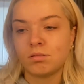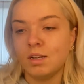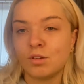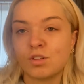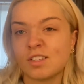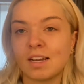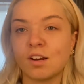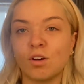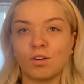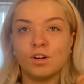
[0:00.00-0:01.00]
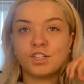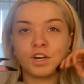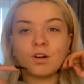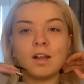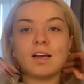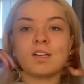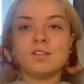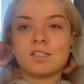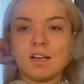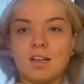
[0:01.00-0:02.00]
it's just like an ongoing joke, like you
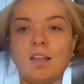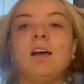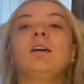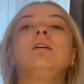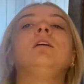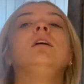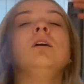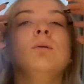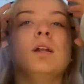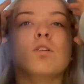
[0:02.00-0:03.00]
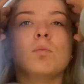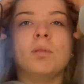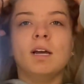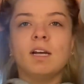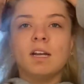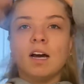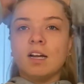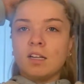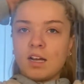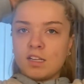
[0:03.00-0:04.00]
said, like, when I up late at
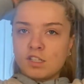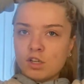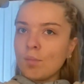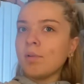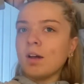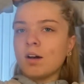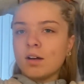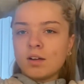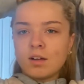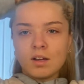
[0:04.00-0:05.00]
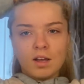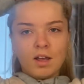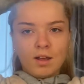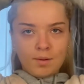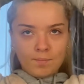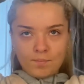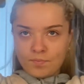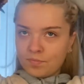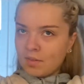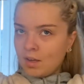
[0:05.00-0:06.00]
night, like insomnia. Um,
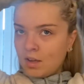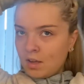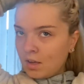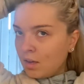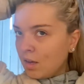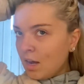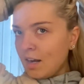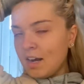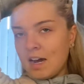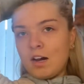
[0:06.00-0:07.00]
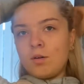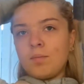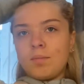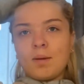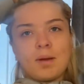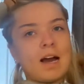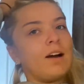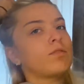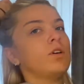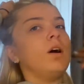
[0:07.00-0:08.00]
and now maybe I
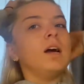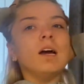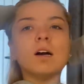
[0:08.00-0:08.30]
have got it.